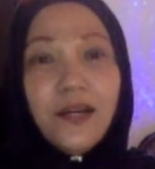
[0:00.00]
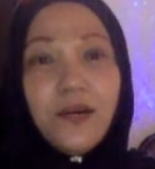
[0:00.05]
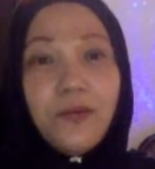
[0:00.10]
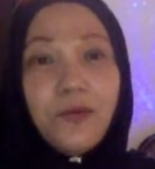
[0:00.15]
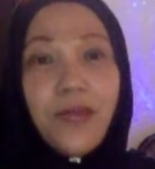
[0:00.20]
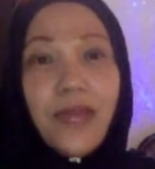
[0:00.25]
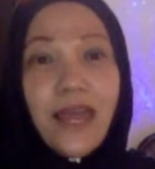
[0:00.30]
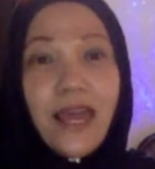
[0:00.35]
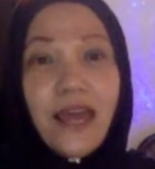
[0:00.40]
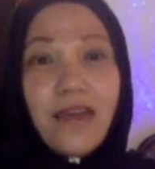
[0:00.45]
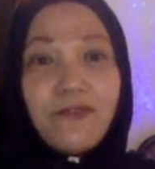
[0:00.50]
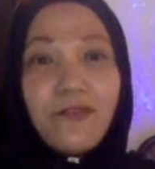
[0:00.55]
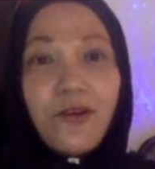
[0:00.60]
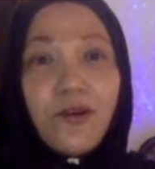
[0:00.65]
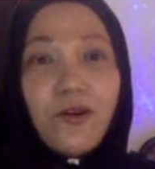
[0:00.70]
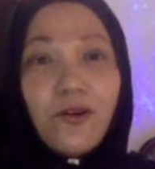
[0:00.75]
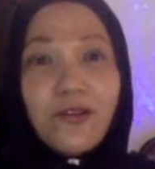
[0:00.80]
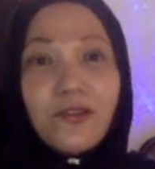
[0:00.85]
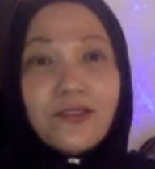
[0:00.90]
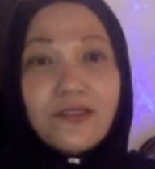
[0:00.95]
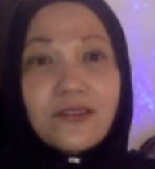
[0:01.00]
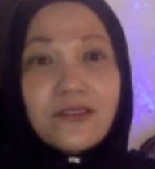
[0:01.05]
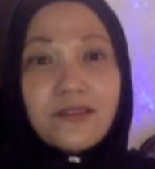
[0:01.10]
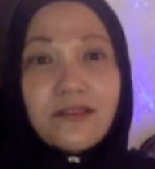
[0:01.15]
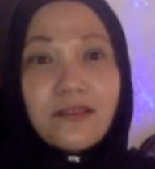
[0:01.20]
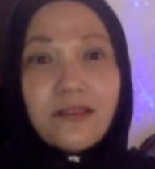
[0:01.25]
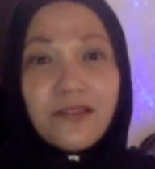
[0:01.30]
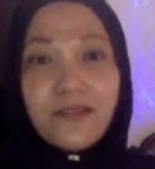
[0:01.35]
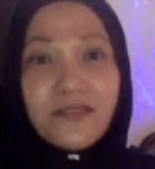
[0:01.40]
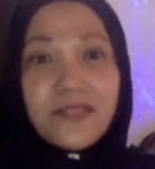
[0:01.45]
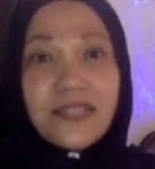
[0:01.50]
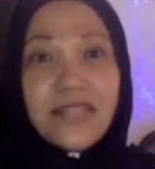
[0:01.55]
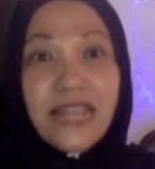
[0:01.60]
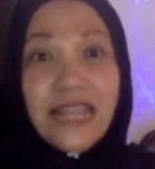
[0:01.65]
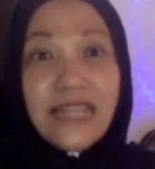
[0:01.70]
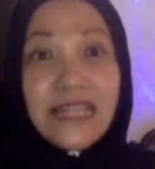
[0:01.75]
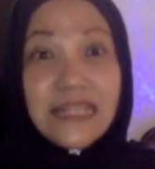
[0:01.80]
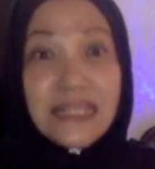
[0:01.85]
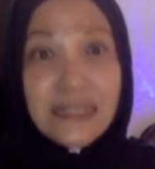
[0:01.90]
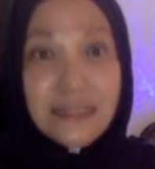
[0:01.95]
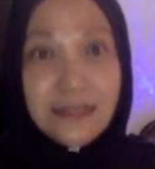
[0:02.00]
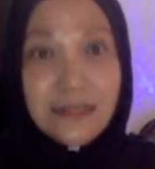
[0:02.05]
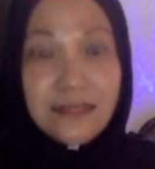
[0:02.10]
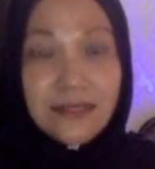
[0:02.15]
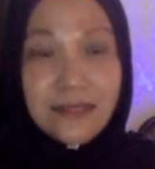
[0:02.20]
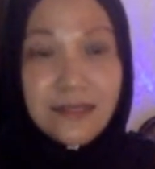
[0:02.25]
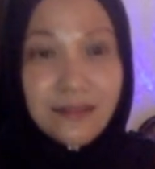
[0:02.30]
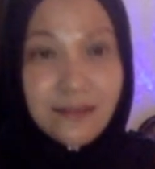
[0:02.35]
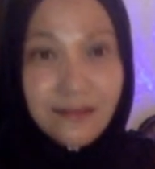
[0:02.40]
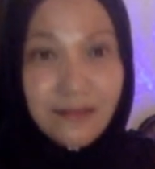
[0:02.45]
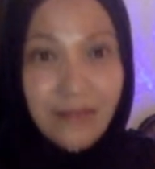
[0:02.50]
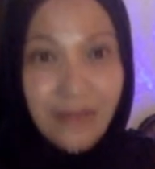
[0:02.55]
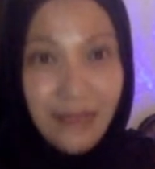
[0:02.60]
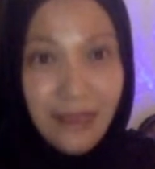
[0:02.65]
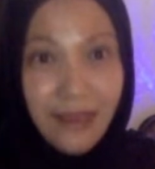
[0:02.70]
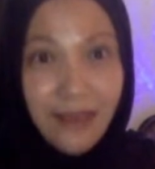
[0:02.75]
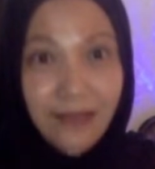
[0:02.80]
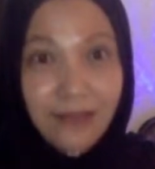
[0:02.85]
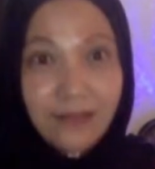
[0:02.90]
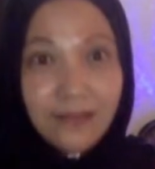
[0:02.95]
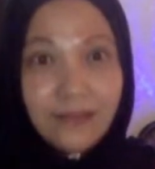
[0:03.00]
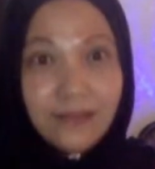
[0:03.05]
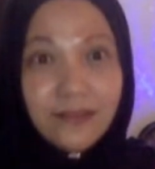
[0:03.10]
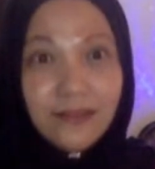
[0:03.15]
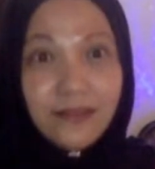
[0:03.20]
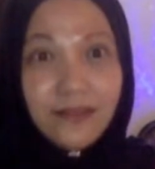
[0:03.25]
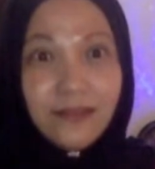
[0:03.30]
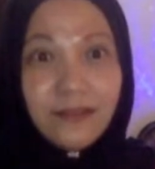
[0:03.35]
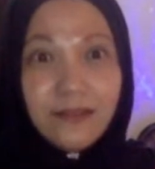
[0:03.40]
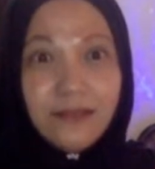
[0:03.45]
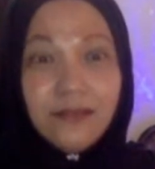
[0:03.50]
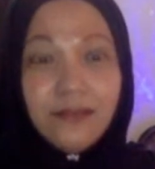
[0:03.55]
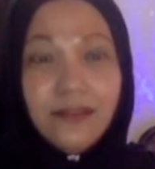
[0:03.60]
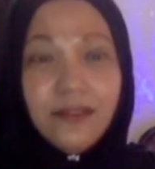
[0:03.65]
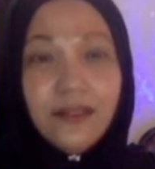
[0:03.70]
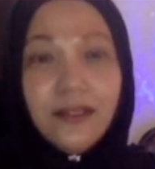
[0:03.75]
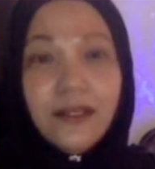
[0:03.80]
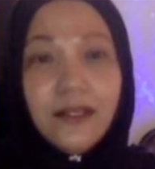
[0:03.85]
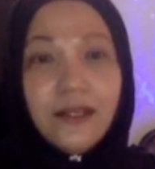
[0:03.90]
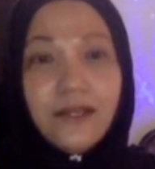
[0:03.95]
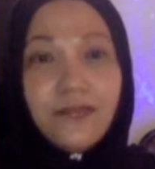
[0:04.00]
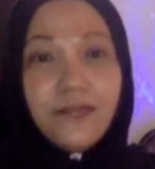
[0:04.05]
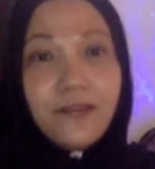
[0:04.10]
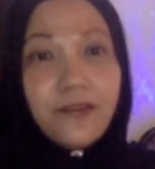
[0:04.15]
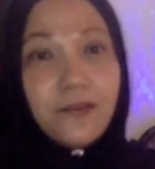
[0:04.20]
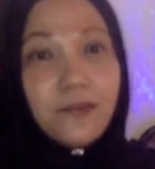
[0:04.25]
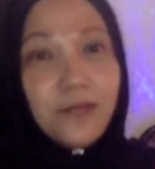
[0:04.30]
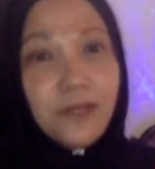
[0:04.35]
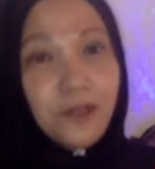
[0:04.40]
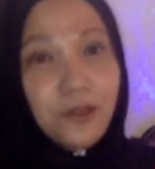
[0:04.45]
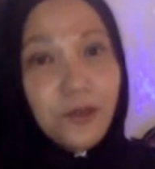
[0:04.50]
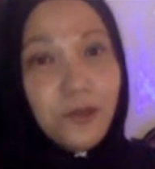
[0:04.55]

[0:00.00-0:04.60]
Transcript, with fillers: we have all sort of status there you know from the